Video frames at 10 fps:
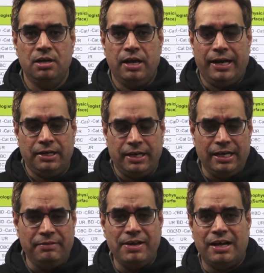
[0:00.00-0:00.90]
and
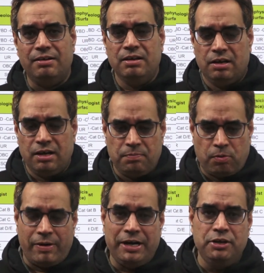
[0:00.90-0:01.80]
daily we are uh,
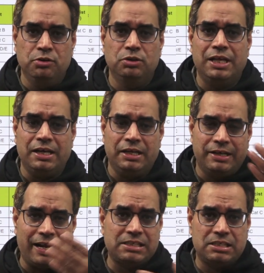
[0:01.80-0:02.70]
providing you the
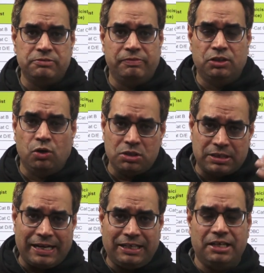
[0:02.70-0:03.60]
interactions with those
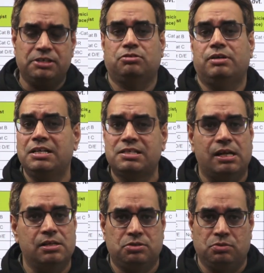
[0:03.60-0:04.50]
selected students
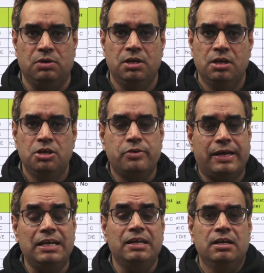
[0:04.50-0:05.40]
also. You
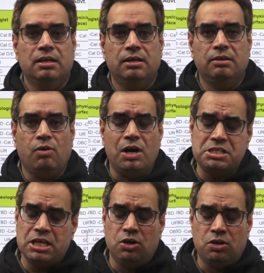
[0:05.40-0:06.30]
can uh,
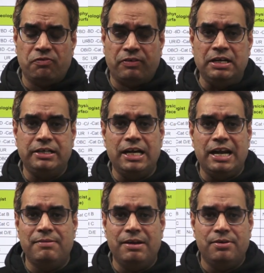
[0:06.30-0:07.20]
watch a lot of content
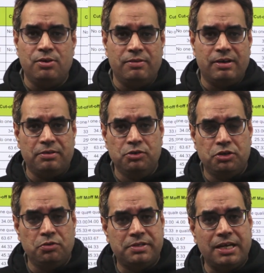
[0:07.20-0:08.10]
available on our
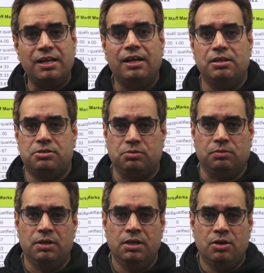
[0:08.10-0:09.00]
YouTube channel also.
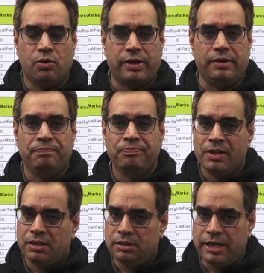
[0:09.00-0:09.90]
Okay,
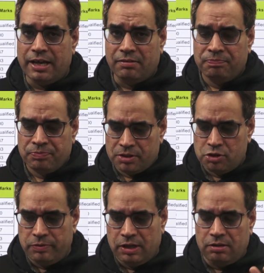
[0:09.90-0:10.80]
there
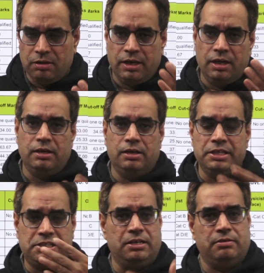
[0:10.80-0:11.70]
you will uh,
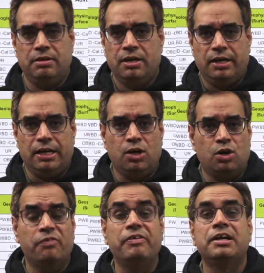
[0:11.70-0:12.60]
listen a lot
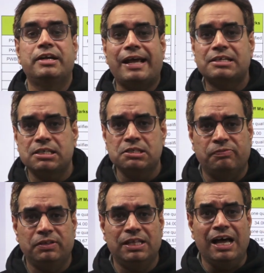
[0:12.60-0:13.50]
of interactions
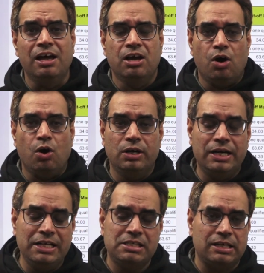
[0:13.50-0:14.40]
with the
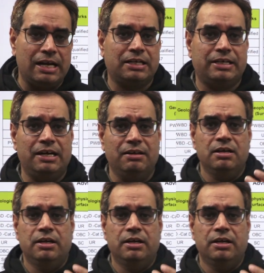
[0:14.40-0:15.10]
already selected